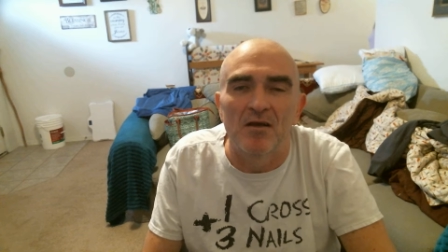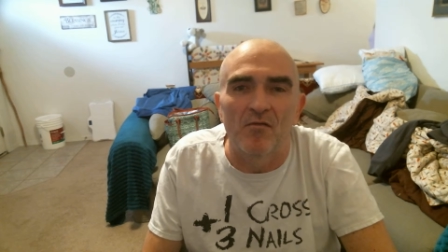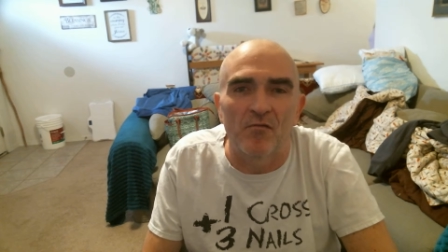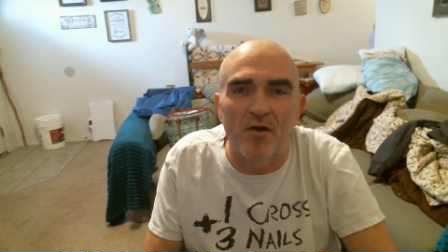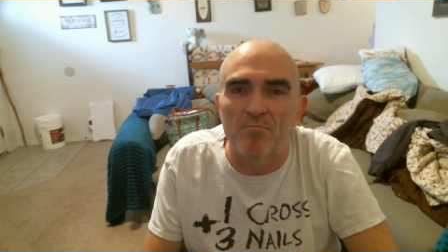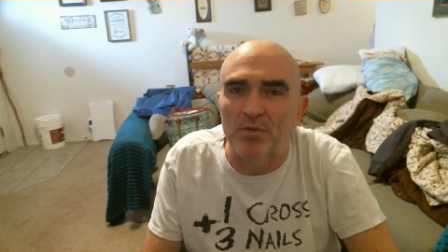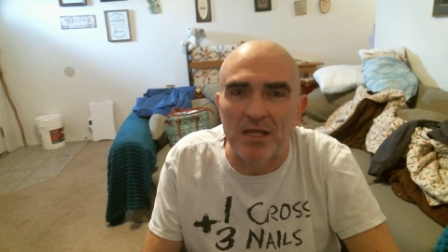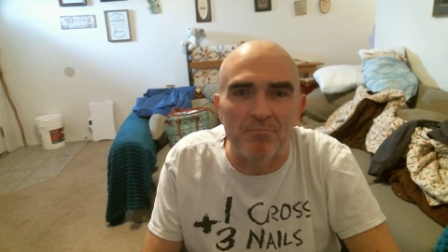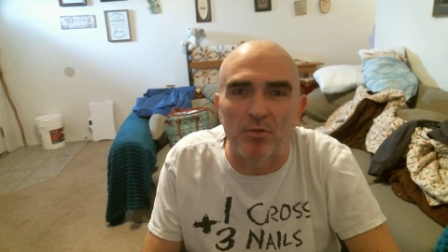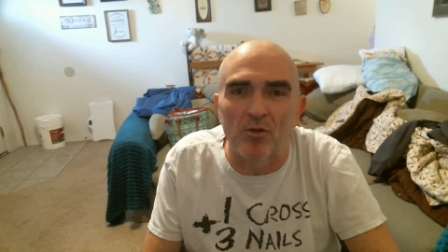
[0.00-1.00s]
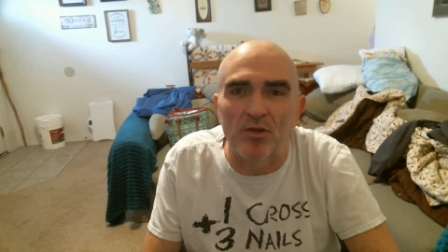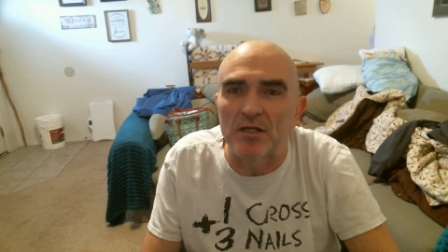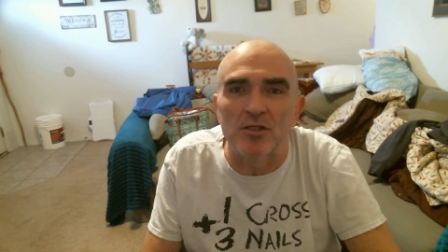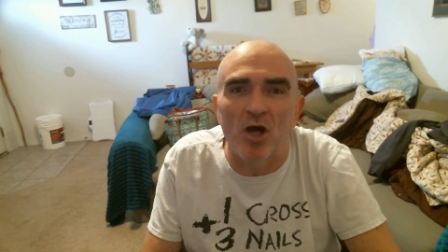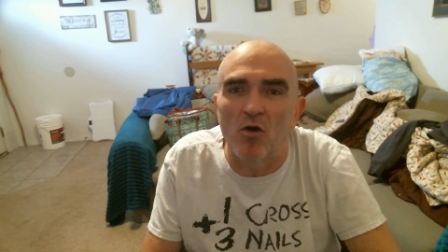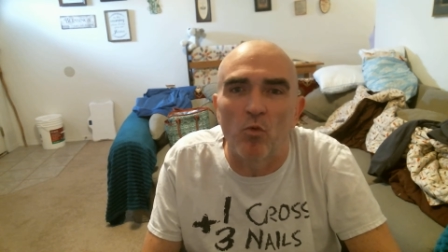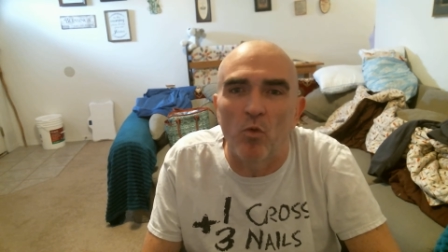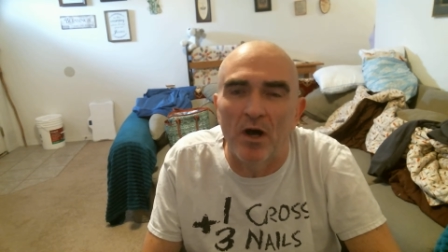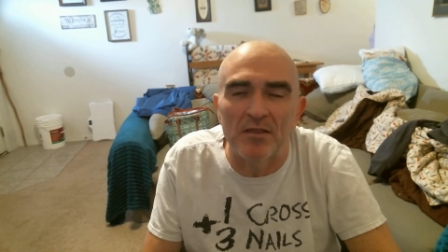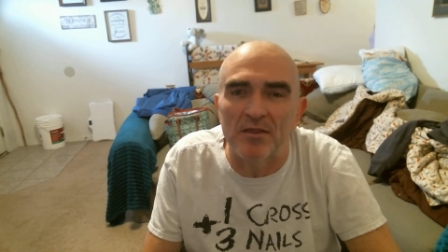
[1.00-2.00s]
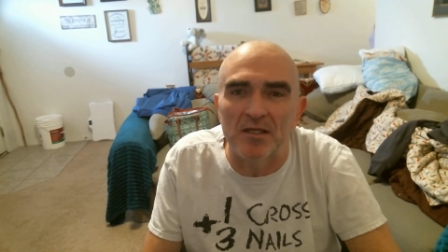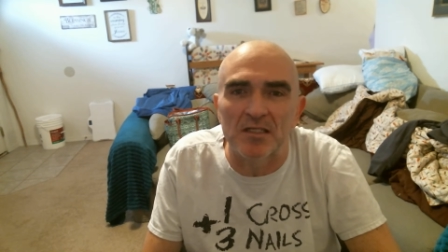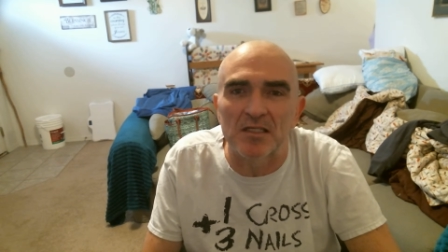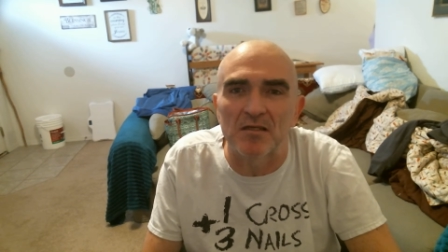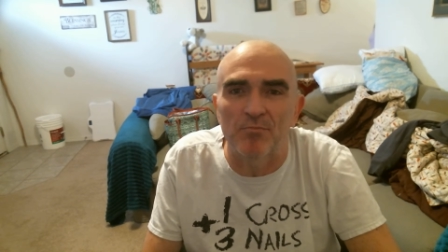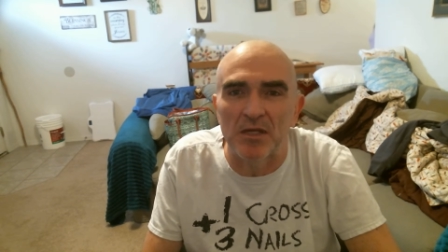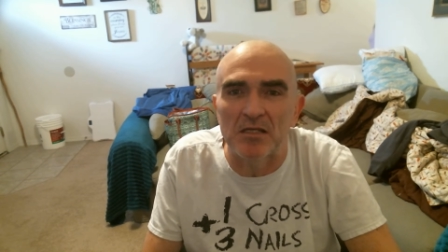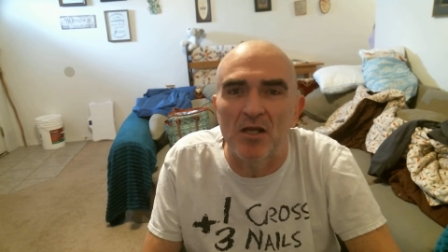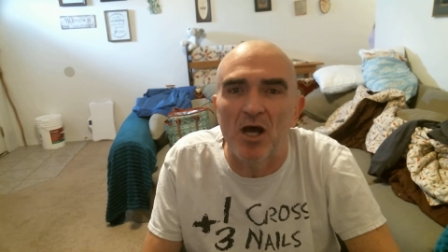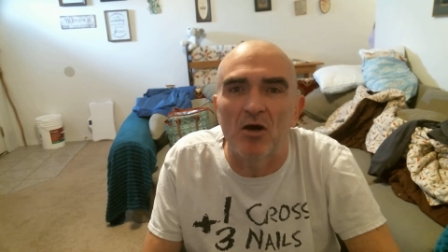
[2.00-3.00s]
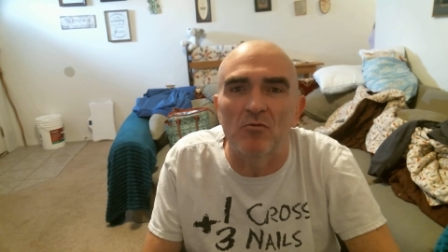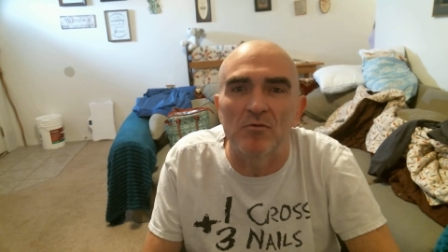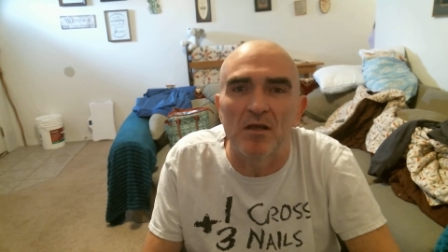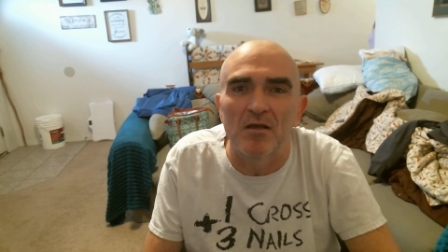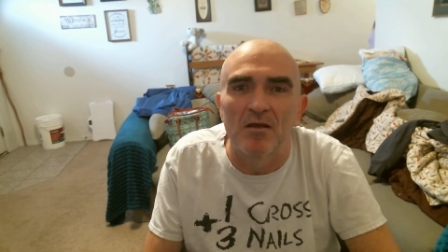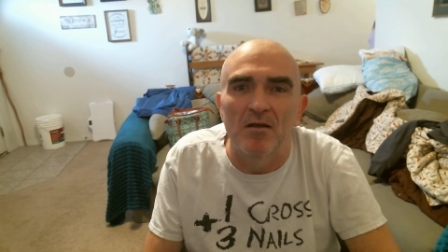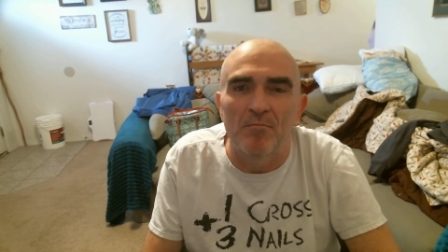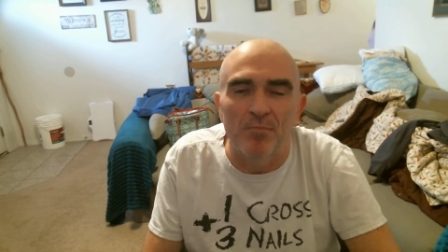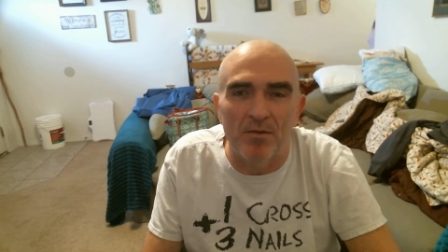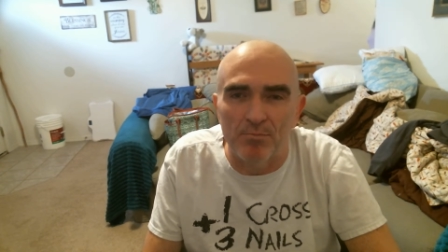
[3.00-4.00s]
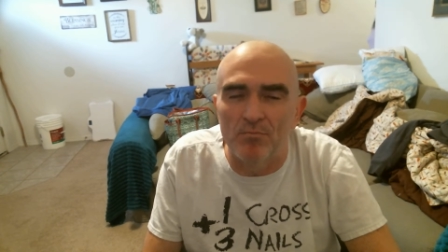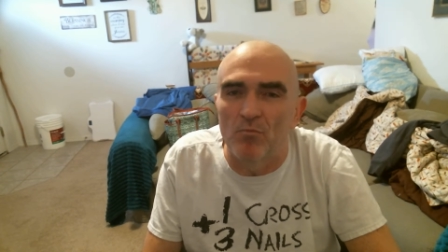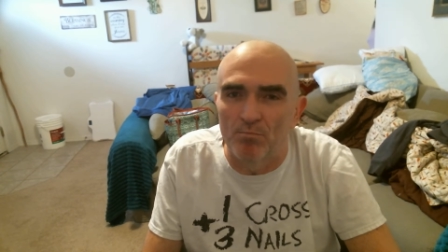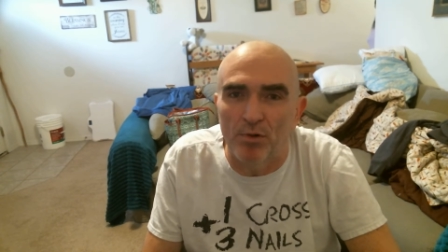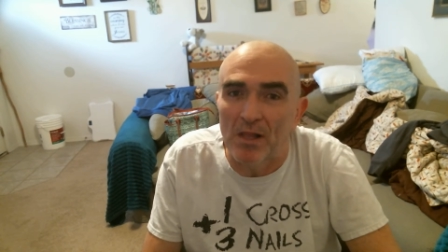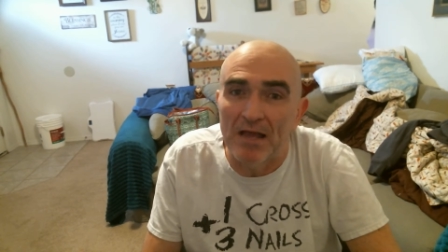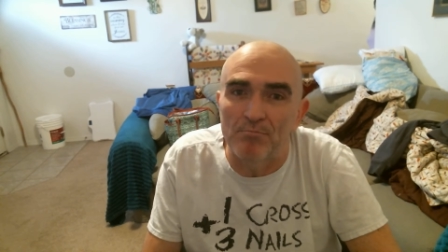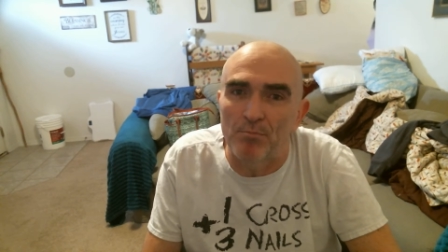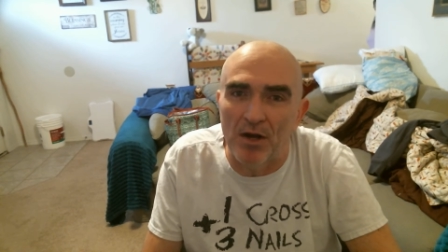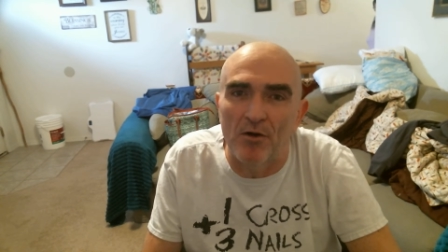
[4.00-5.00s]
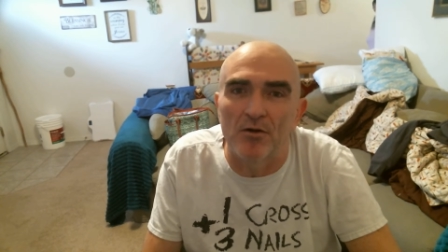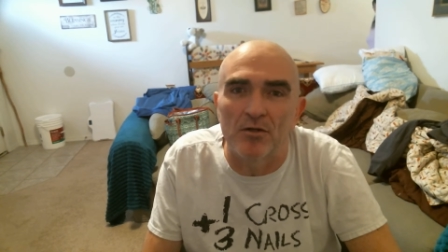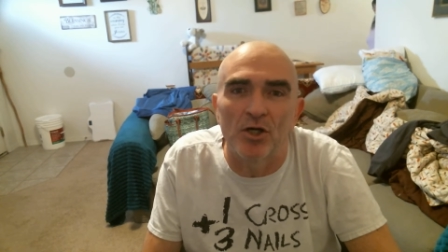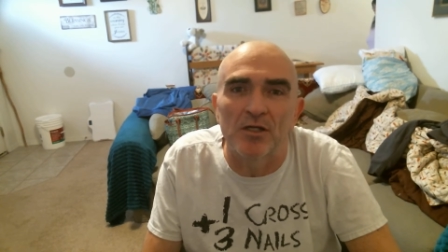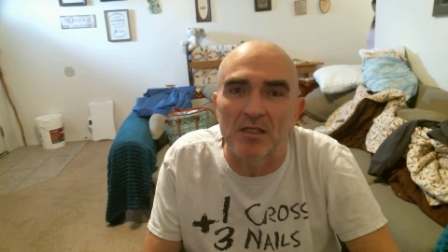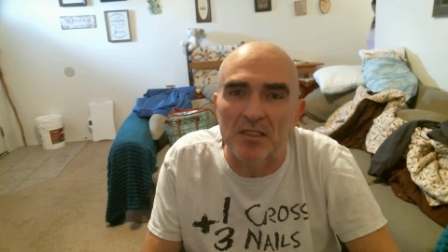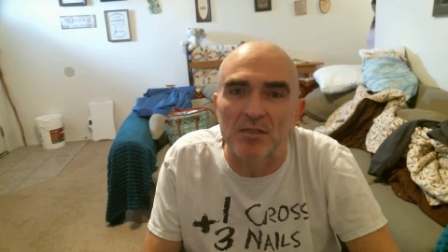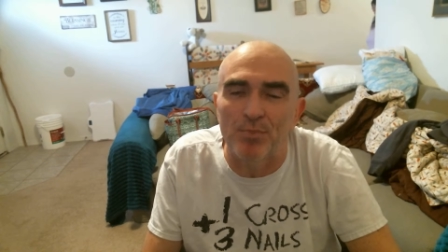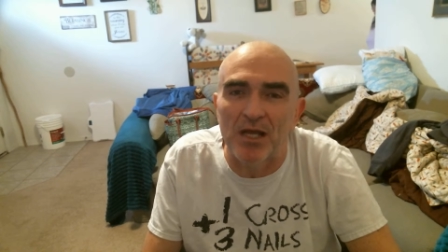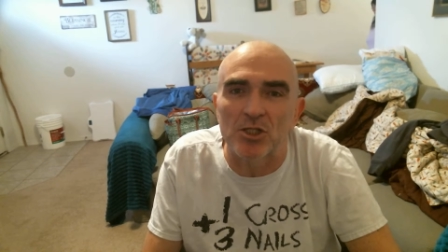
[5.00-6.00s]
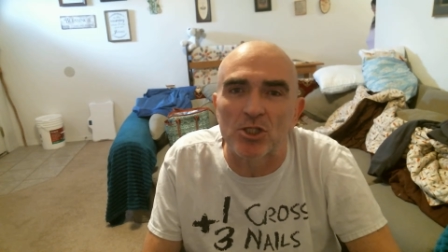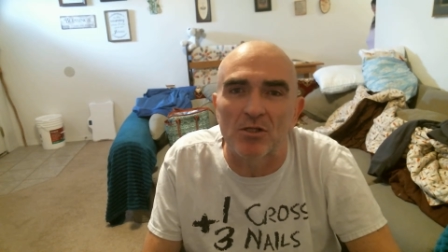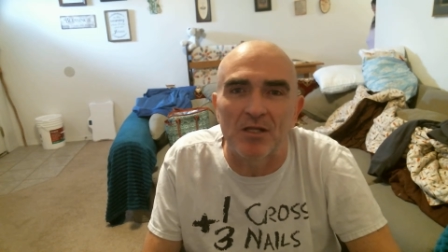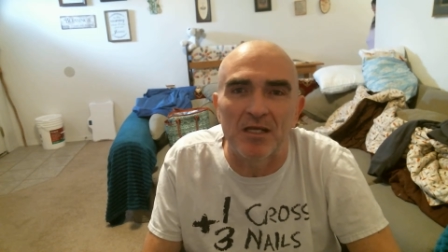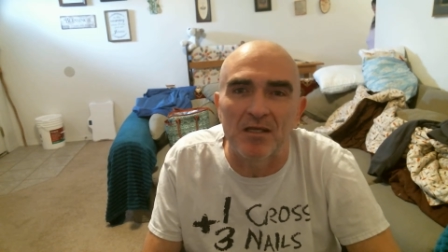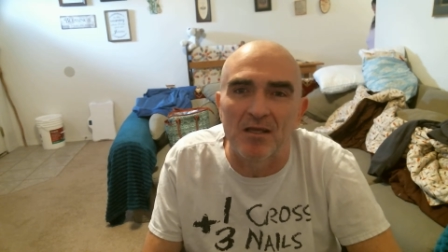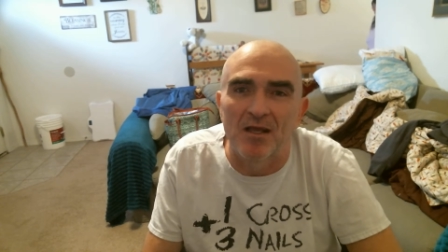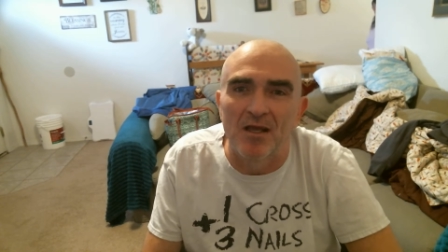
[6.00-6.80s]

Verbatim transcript: from people that don't want this to be known, but Planned Parenthood especially.